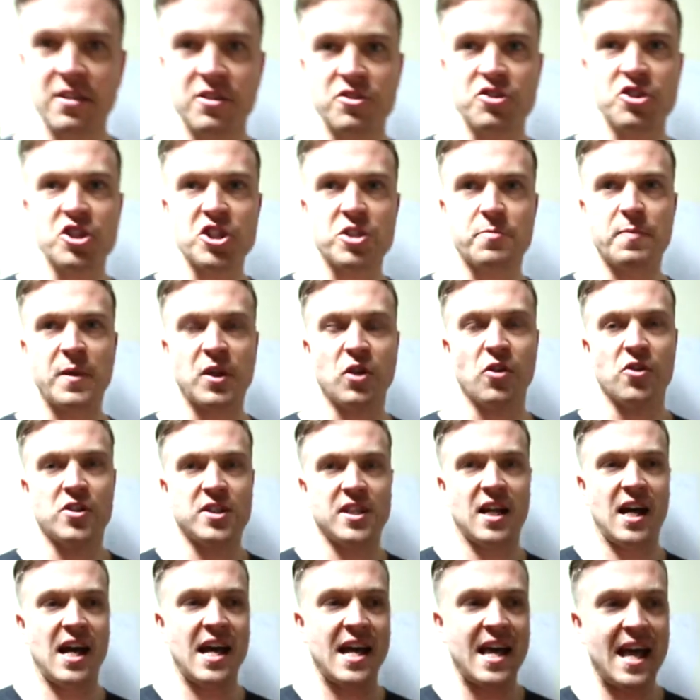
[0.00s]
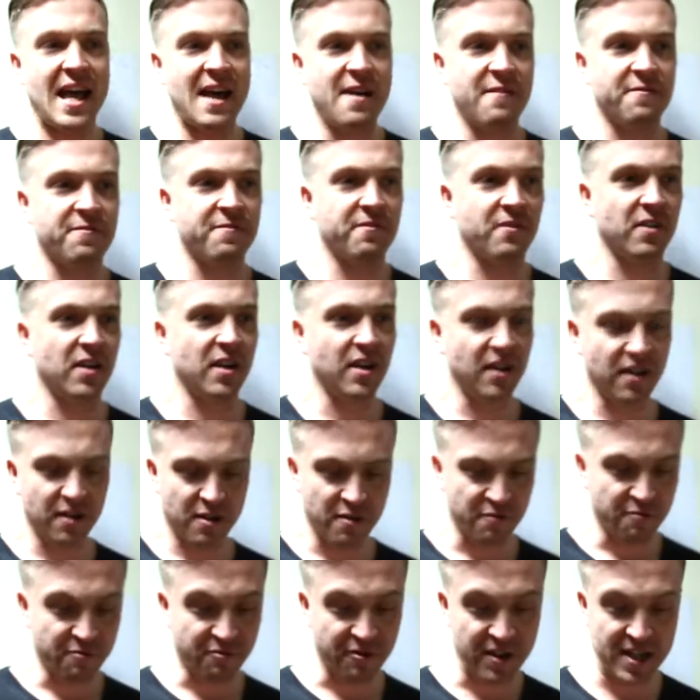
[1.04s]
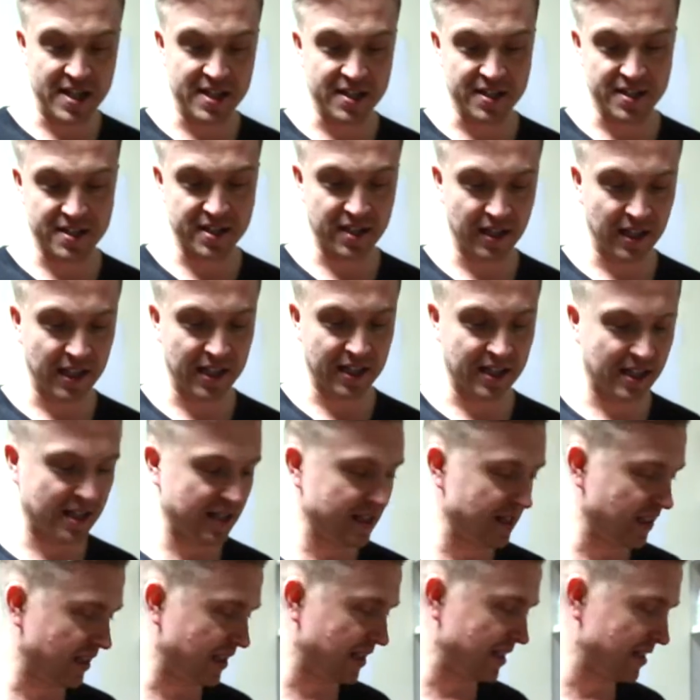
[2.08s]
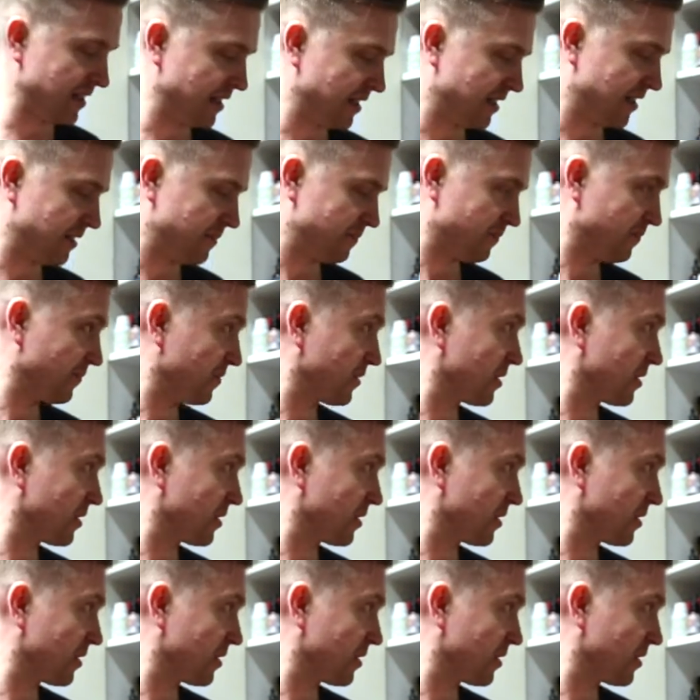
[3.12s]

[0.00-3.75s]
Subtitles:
just because I have friends, like I